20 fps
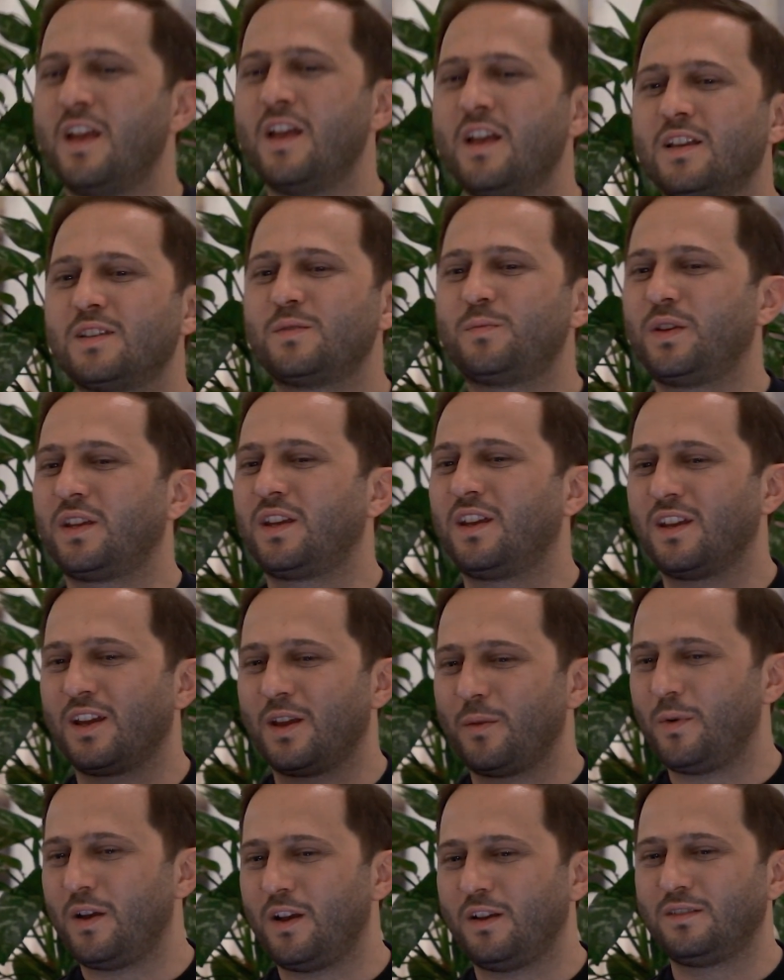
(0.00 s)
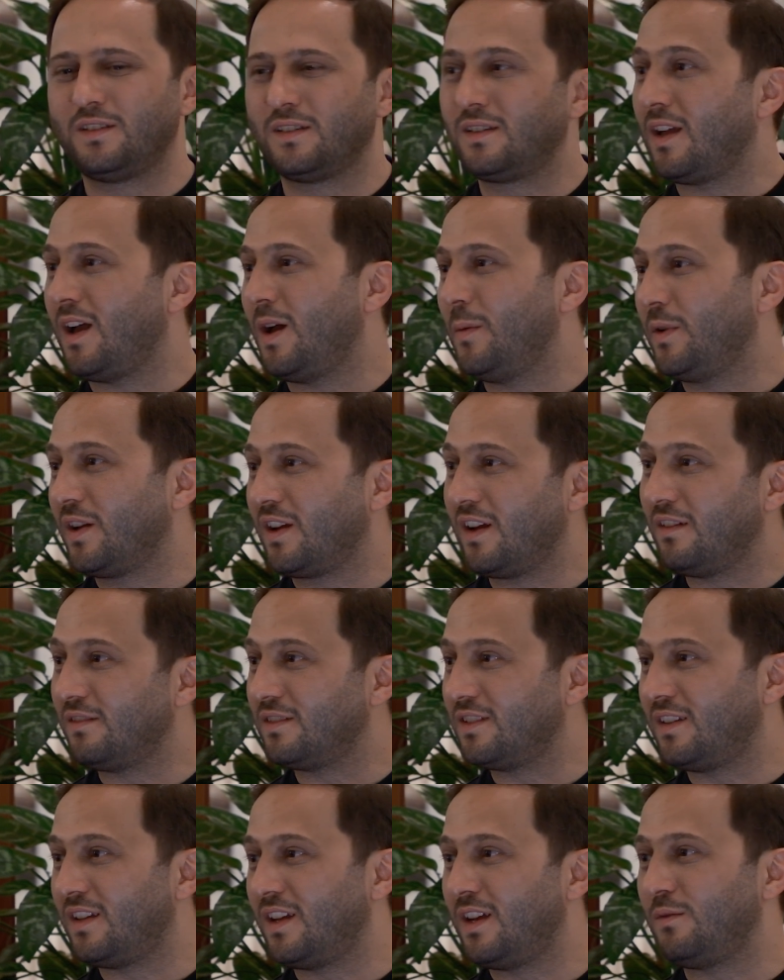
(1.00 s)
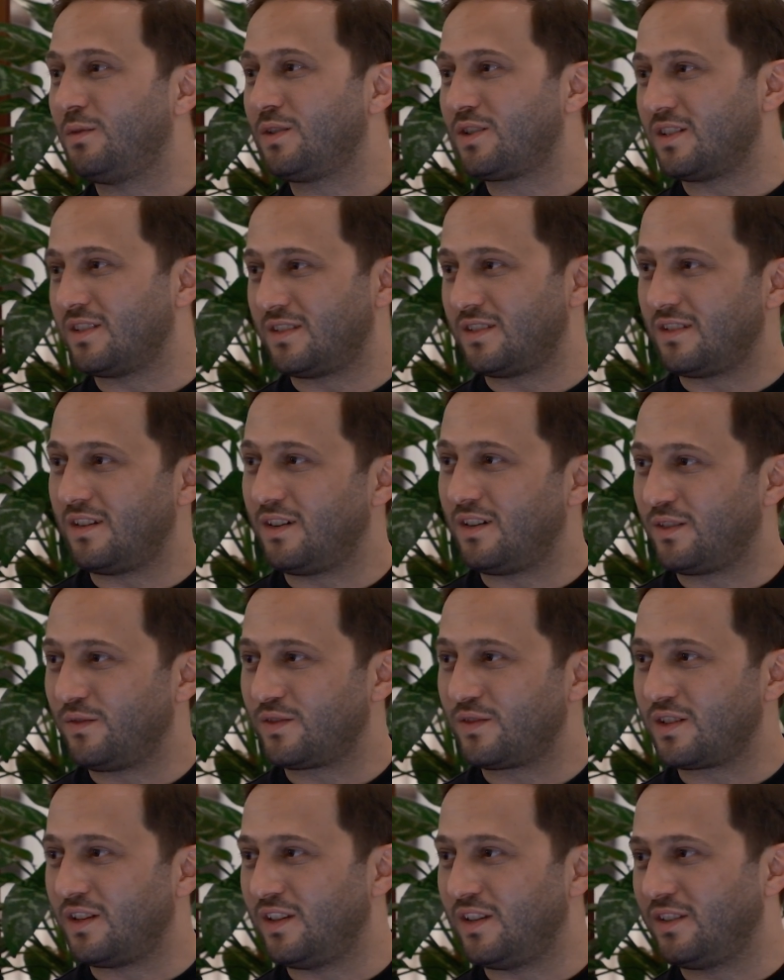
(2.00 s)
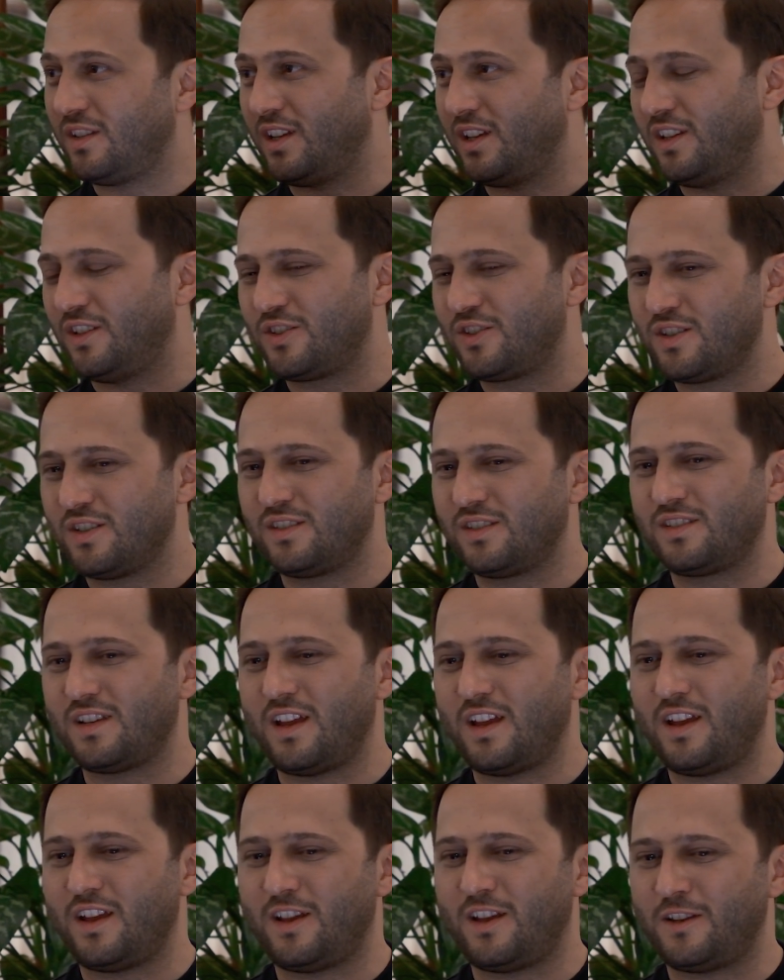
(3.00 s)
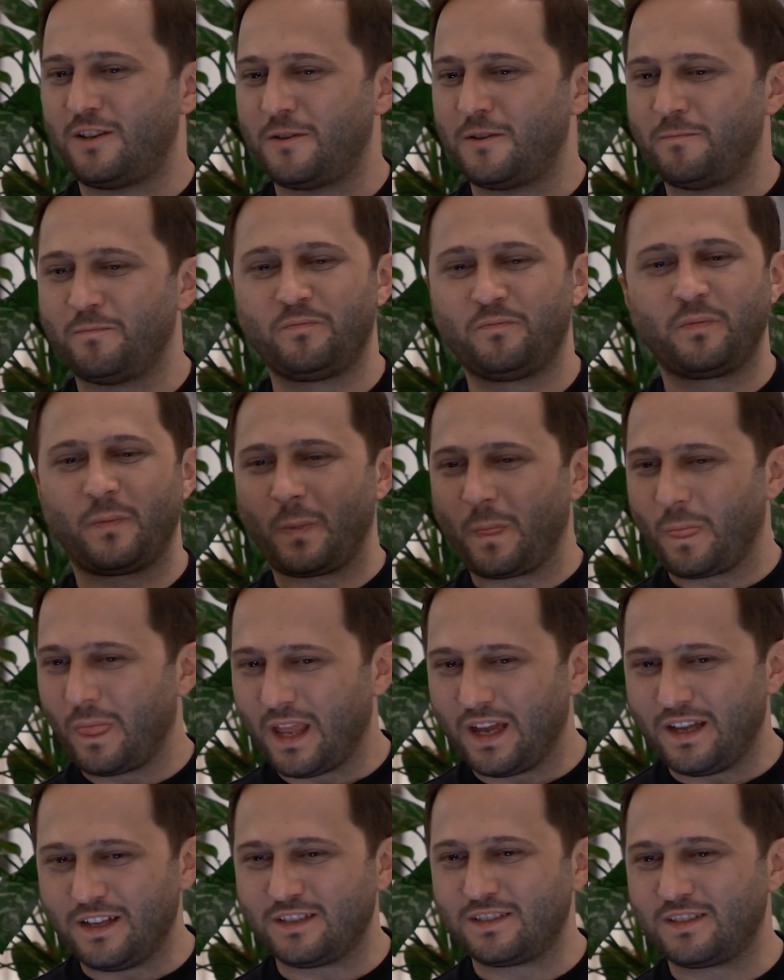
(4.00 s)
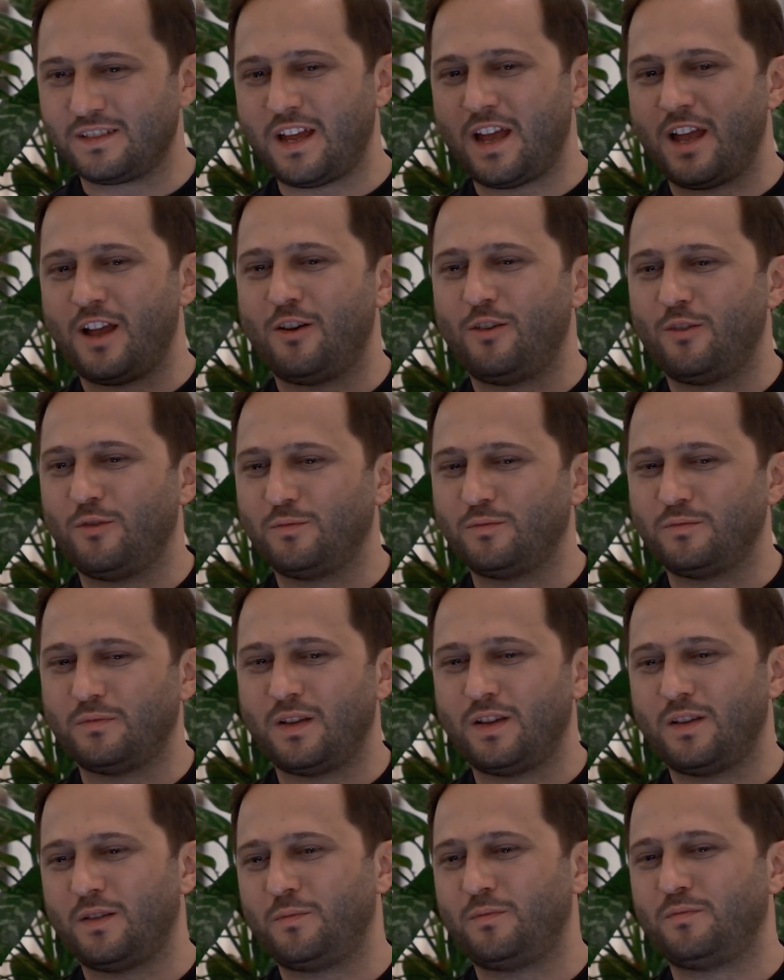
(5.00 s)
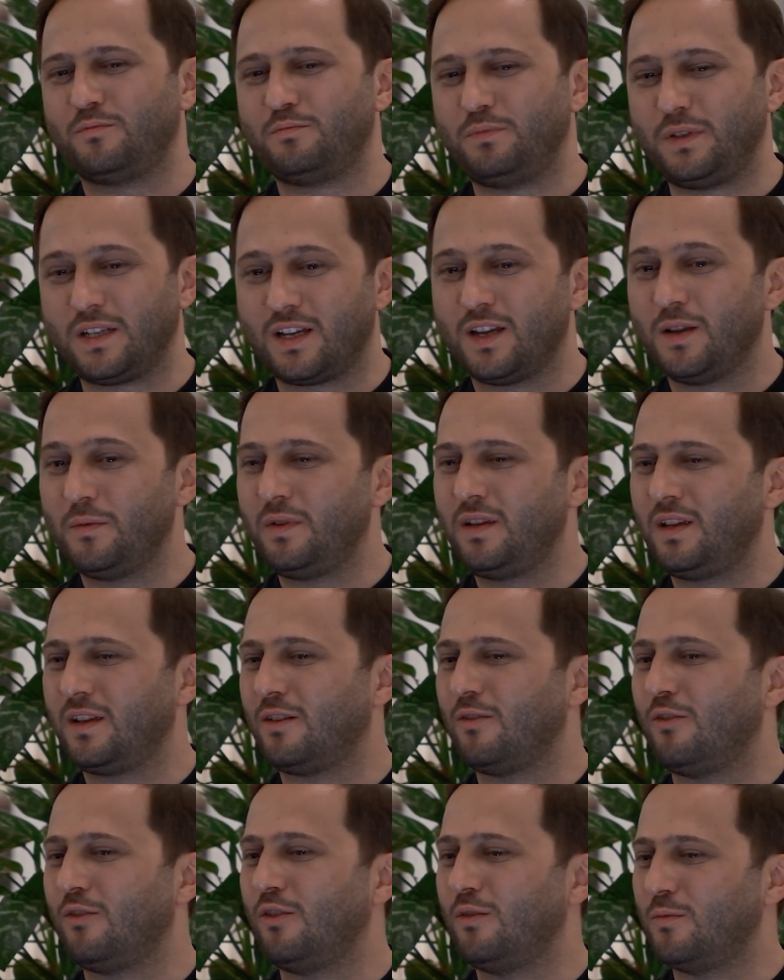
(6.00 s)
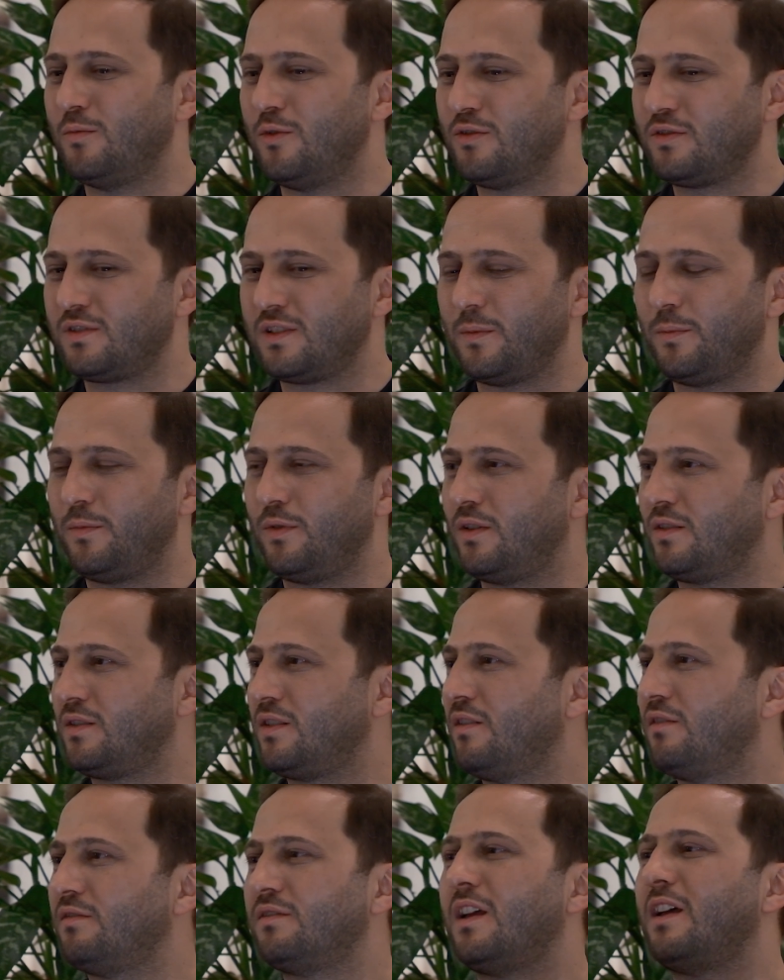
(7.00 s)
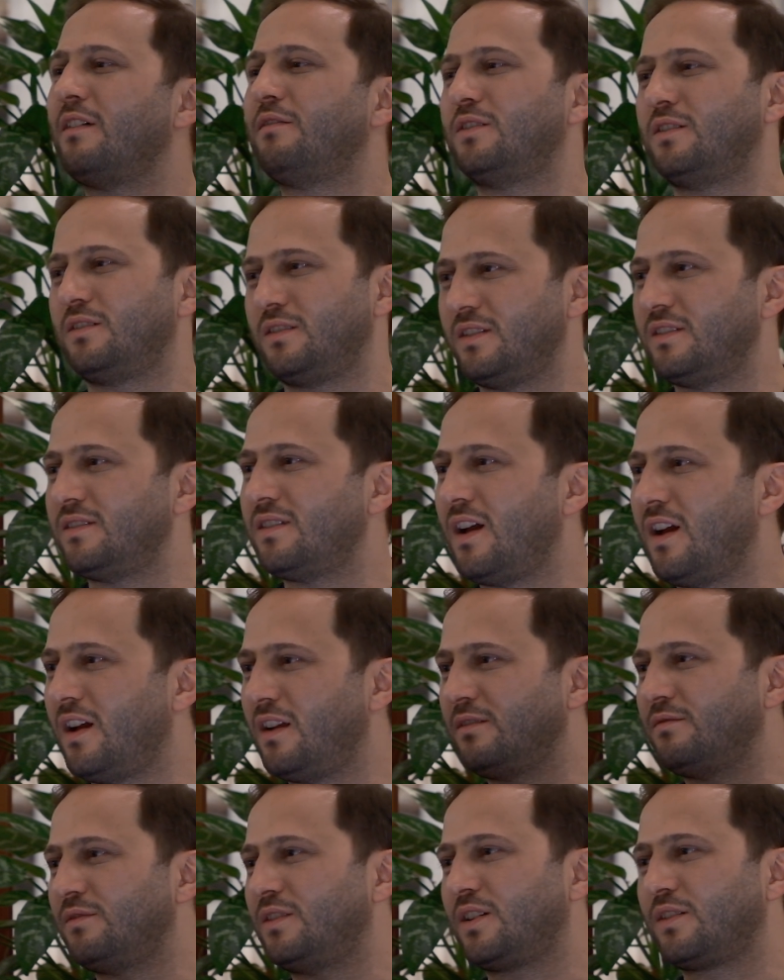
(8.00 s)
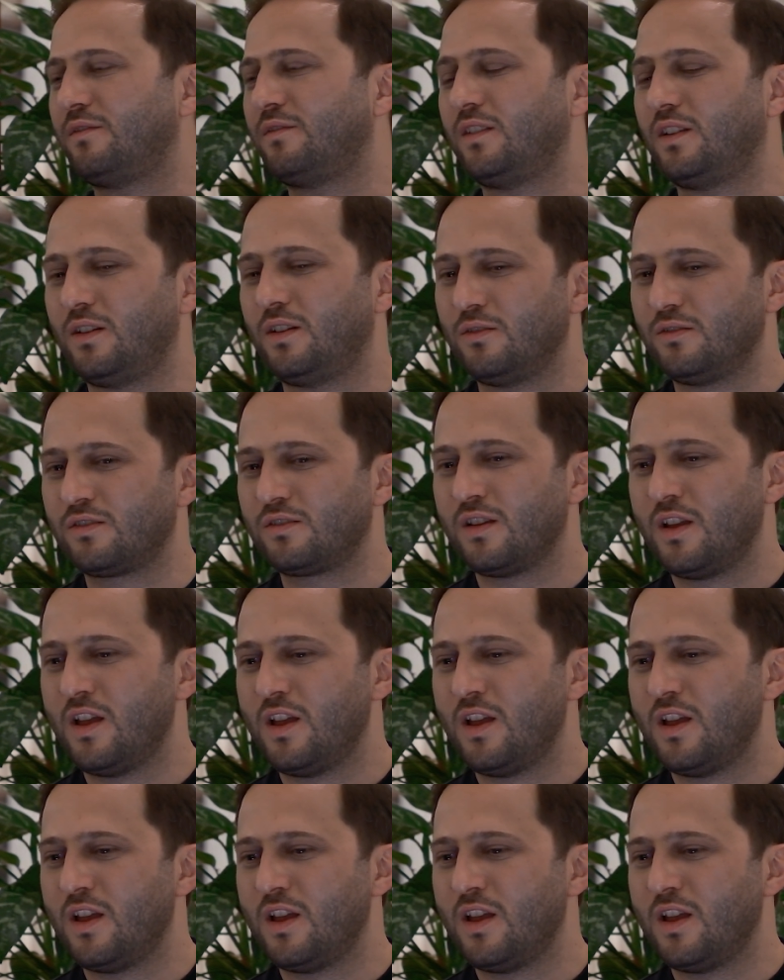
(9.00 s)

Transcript: Speaking about the topic of the day, which is artificial intelligence, and it's now becoming almost a part of our design workflows.